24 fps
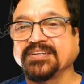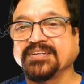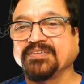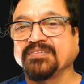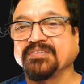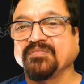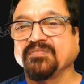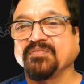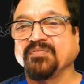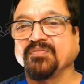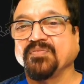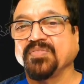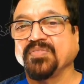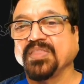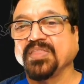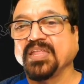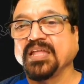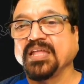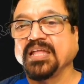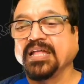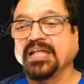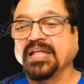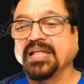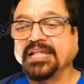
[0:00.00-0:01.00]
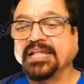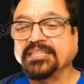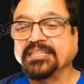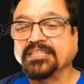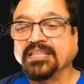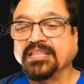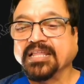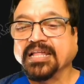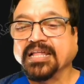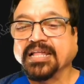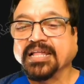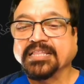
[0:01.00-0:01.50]
Now this is the tube,
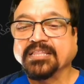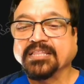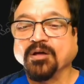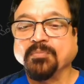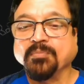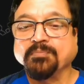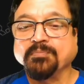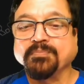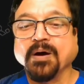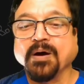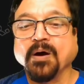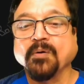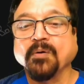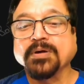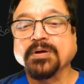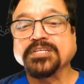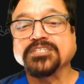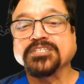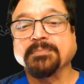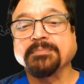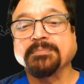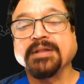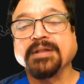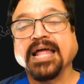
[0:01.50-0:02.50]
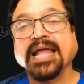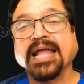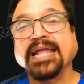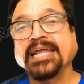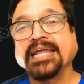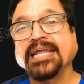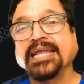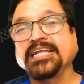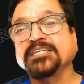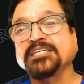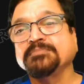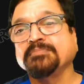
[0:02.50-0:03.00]

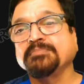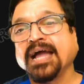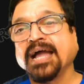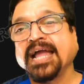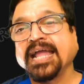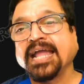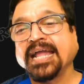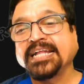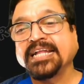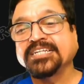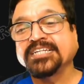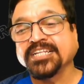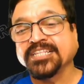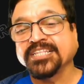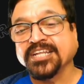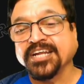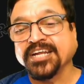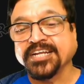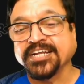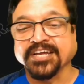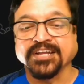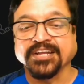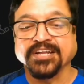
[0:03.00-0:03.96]
what we had discussed.